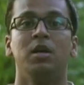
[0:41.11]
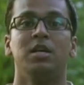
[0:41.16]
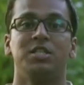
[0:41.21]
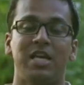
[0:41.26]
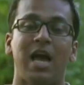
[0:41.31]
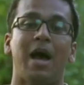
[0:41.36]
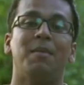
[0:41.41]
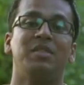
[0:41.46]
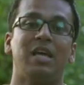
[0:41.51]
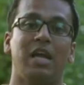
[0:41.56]

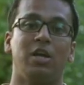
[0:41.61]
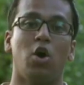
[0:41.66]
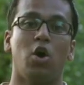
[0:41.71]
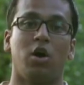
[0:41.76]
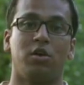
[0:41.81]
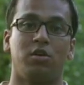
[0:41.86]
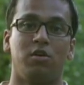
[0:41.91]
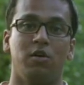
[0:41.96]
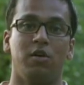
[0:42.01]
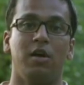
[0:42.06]
See, I'm that
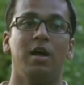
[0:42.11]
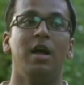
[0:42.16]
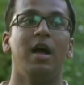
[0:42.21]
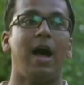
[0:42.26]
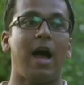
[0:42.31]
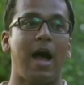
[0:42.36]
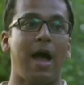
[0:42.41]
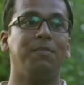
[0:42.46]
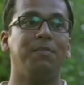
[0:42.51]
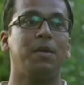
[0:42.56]
doctor.
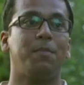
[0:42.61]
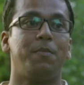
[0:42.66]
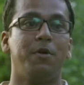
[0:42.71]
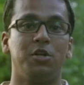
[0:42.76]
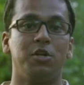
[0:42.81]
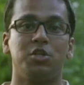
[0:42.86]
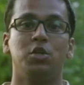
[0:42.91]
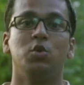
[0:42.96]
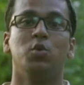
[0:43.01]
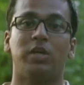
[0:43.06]
I'm the
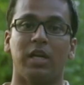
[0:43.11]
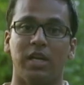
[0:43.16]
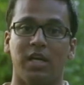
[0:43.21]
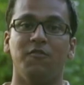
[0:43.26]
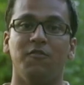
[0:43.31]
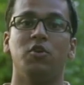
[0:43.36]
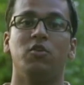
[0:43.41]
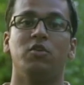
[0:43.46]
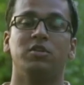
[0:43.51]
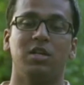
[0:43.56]
person who can
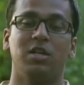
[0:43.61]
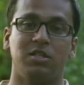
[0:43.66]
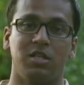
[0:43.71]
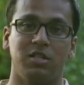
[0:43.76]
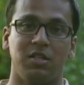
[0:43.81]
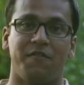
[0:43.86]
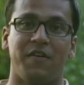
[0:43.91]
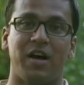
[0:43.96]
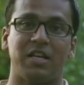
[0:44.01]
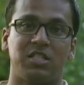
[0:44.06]
give you results
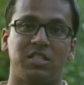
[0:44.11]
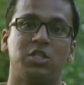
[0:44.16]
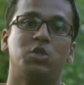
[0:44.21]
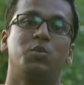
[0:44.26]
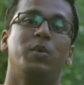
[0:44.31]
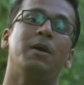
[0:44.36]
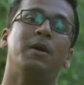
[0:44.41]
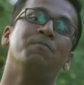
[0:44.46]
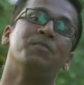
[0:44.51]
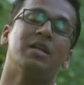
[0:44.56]
in the fastest
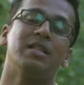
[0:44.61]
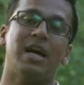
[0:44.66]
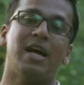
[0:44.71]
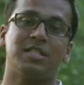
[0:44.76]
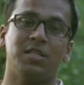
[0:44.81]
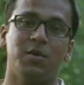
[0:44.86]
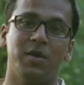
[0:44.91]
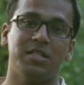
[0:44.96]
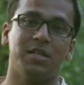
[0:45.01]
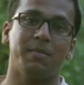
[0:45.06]
way.
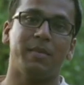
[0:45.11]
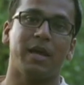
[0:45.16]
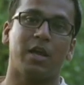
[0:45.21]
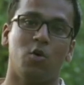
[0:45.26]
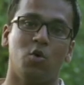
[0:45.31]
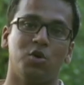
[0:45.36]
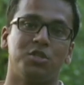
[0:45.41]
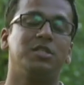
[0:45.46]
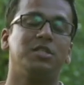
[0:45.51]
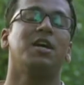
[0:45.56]
That's the reason my
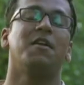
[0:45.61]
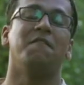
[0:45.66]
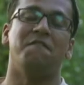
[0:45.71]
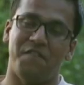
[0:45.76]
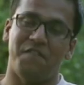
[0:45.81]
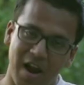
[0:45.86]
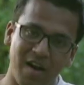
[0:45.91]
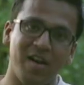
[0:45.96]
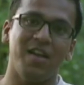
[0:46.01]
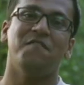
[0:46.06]
courses are
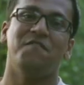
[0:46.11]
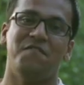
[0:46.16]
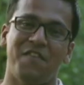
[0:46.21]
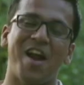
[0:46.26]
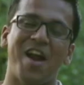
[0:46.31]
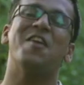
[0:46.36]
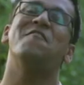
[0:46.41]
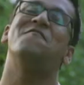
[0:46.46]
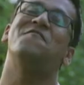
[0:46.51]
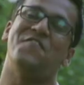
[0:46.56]
very,
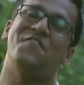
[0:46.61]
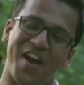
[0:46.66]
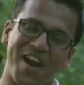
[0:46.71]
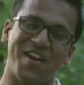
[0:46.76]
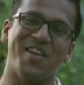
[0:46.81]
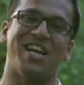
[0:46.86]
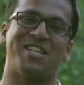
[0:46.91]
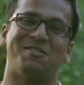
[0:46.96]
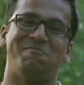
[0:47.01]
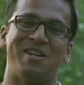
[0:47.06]
very,
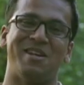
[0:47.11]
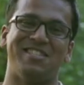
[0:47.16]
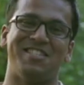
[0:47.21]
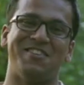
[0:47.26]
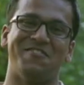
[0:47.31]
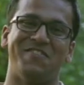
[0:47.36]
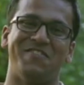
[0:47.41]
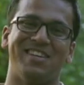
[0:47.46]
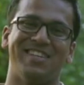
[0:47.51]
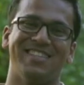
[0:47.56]
very
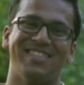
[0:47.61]
expensive.